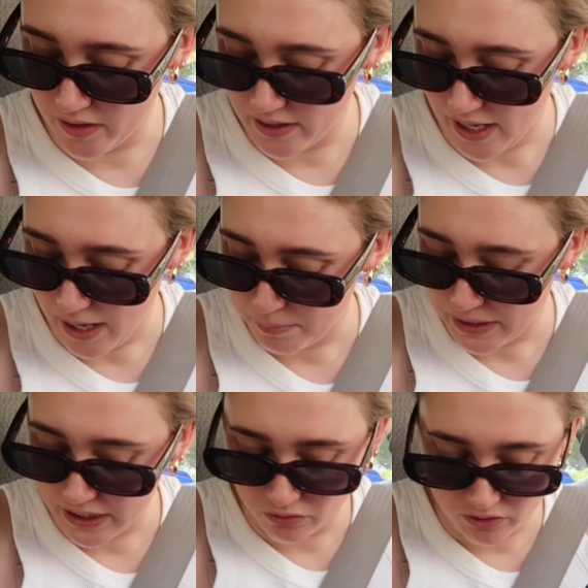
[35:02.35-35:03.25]
than that,
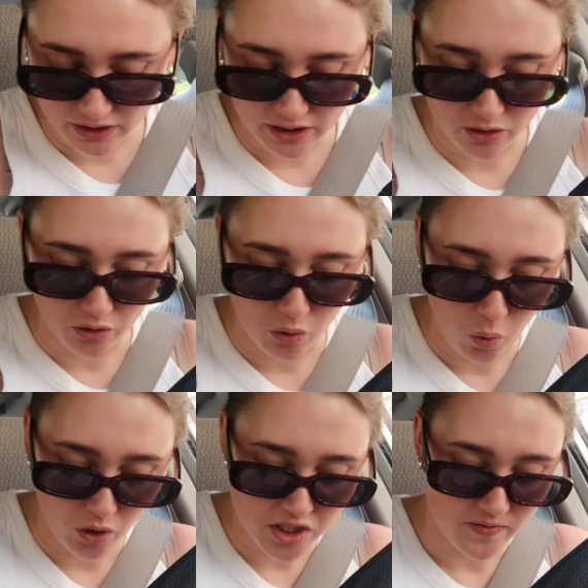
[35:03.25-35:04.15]
but I don't really know the
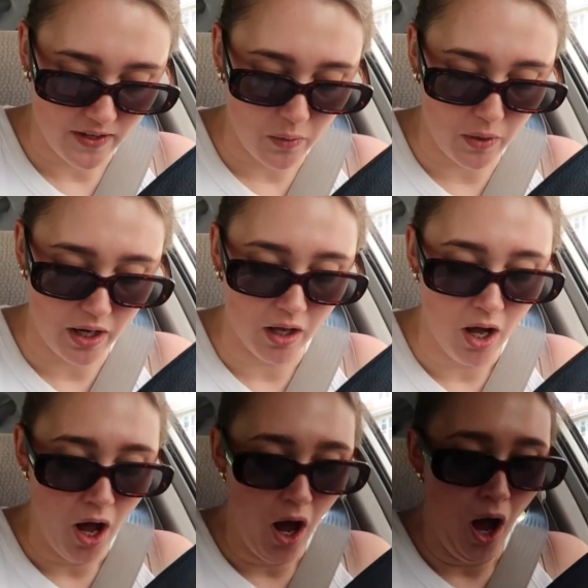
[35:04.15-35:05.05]
course very well.
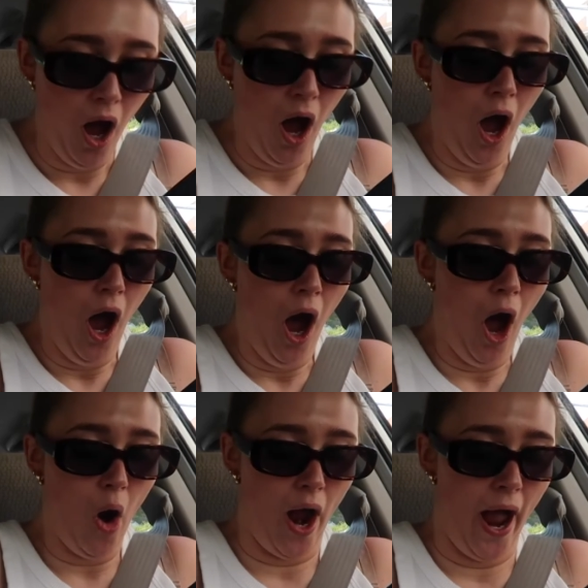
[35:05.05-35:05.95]

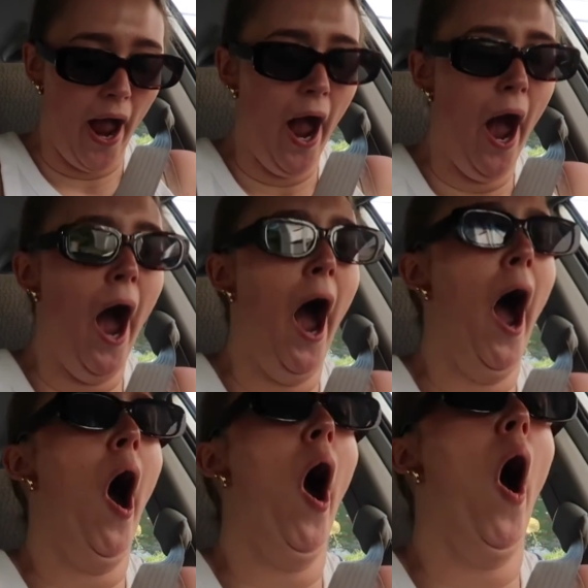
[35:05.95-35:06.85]
Okay.
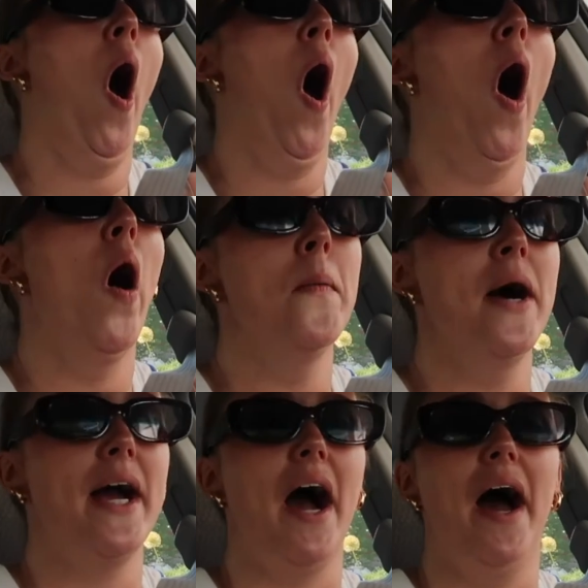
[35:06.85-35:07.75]
Oh
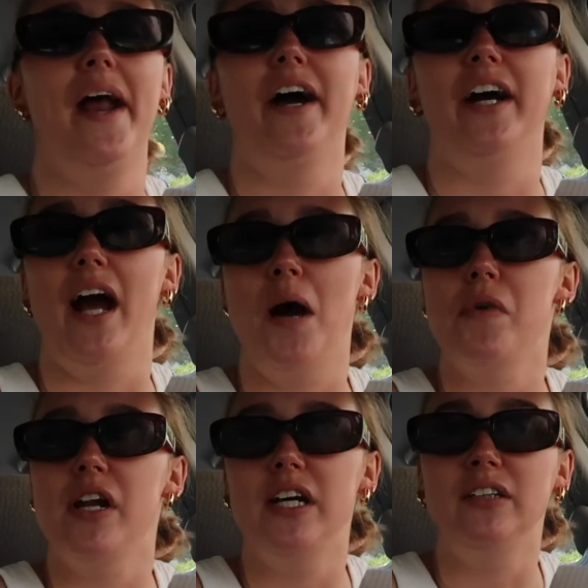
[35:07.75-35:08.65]
my God. All right,
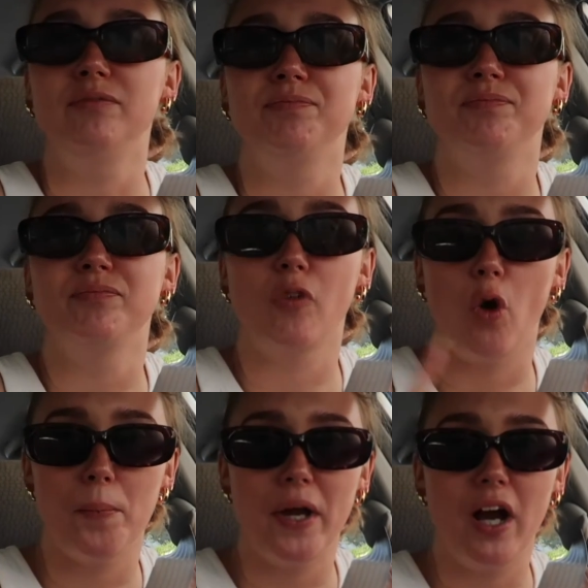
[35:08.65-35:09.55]
I'm gonna
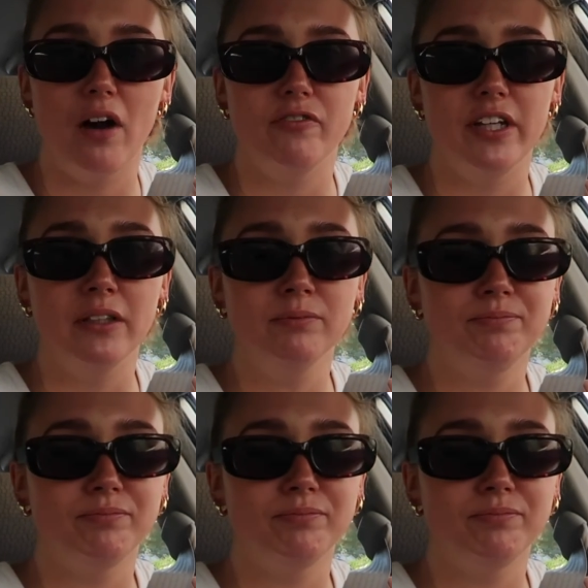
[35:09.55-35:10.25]
order my coffee